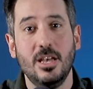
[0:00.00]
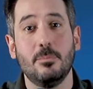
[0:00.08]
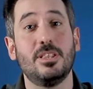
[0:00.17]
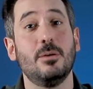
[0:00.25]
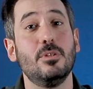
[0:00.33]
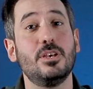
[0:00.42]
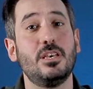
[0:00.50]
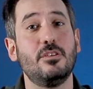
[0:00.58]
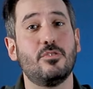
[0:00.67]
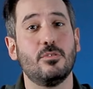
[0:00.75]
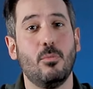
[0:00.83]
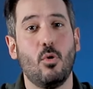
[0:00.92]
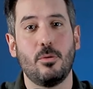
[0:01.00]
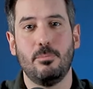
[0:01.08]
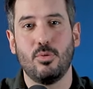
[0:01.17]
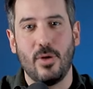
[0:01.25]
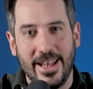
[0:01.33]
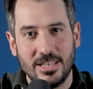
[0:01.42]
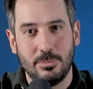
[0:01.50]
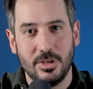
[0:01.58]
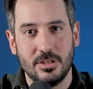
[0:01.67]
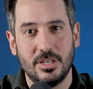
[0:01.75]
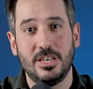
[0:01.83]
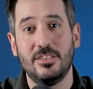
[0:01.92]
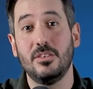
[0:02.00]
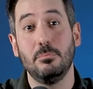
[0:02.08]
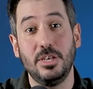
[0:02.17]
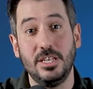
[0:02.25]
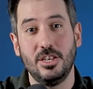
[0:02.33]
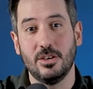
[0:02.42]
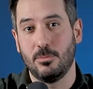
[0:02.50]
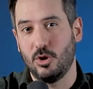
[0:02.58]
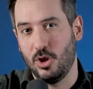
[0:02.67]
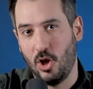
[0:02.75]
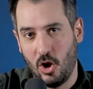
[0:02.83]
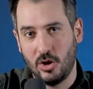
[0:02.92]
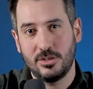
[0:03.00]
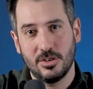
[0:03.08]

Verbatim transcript: but I'm looking for more brand building in the medium or long